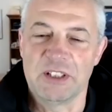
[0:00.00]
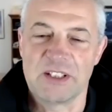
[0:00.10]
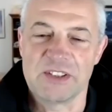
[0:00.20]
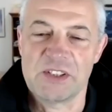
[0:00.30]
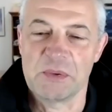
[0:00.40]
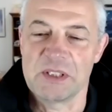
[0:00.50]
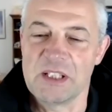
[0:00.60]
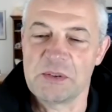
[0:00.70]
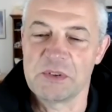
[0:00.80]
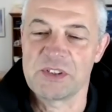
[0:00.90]
because this one
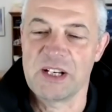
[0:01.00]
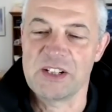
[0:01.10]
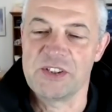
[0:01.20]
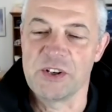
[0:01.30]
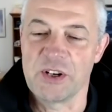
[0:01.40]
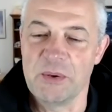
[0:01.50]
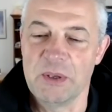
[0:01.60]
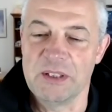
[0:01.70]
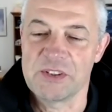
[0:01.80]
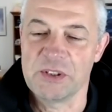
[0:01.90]
this one's a nice dirty
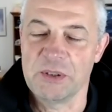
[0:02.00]
one, so